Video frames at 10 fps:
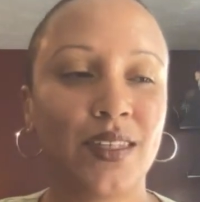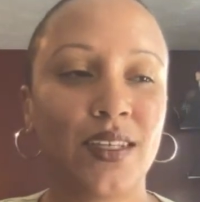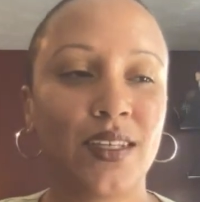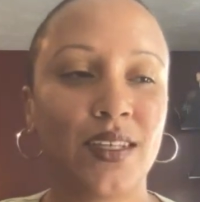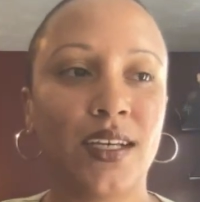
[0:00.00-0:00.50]

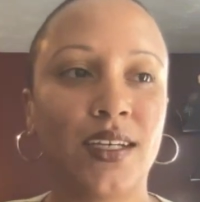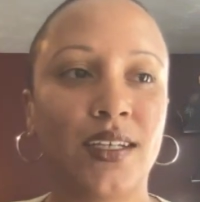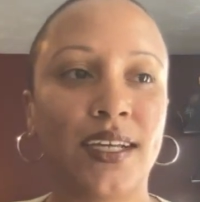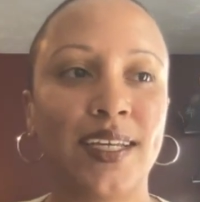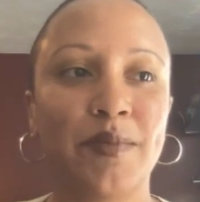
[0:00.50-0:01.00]
and
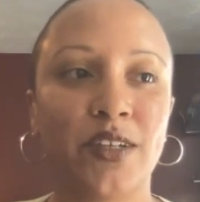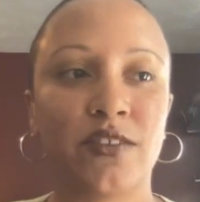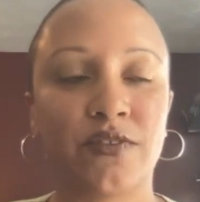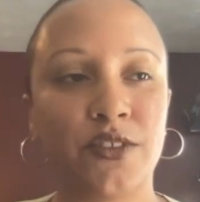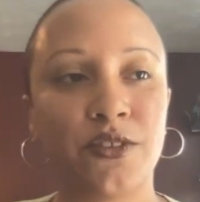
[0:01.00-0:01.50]
I emailed a
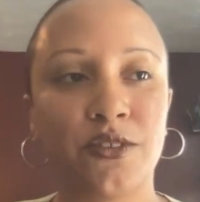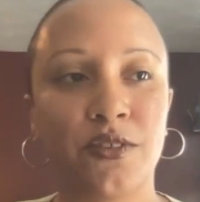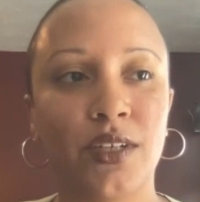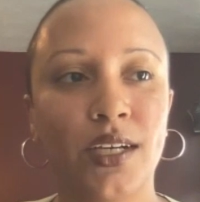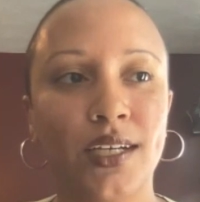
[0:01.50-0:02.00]

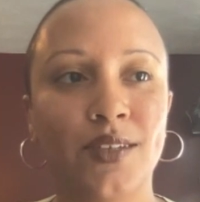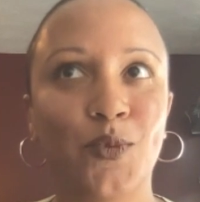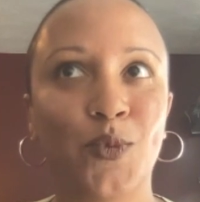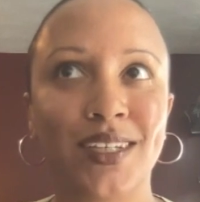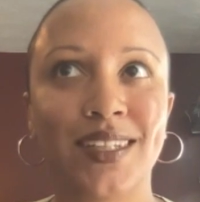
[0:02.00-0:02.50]
few. And
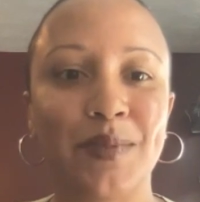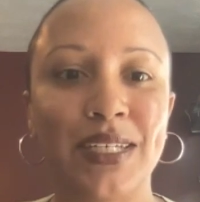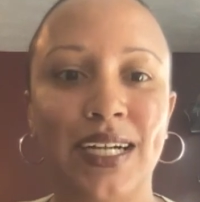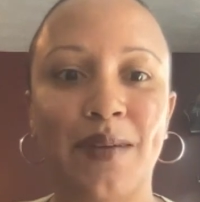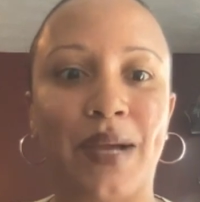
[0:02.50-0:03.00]
one of them, he
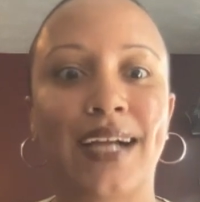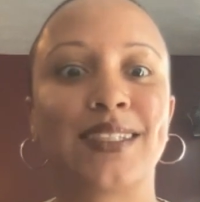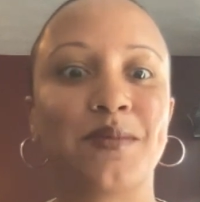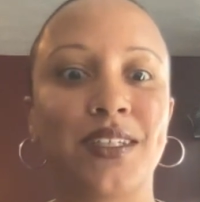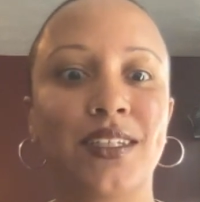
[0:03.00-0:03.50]
got back
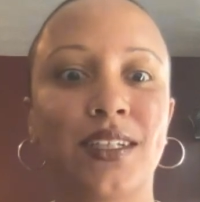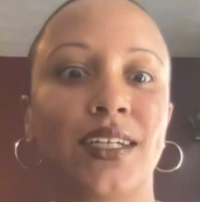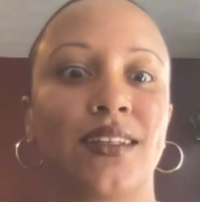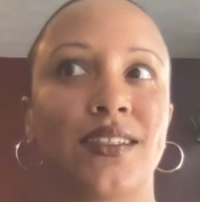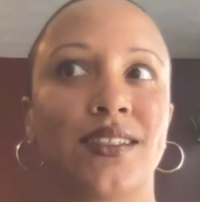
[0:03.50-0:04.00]
to me
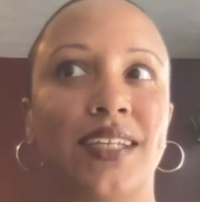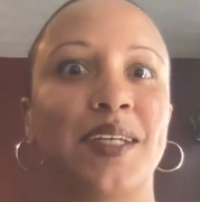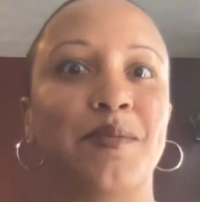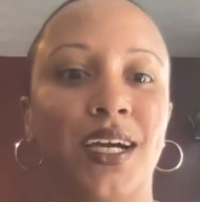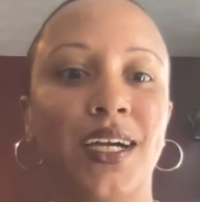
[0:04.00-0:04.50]
like the
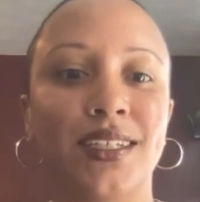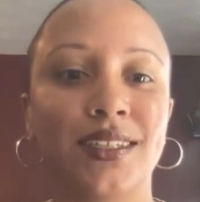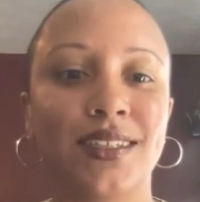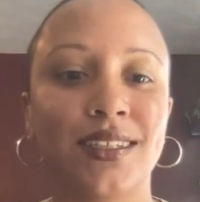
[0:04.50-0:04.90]
same night.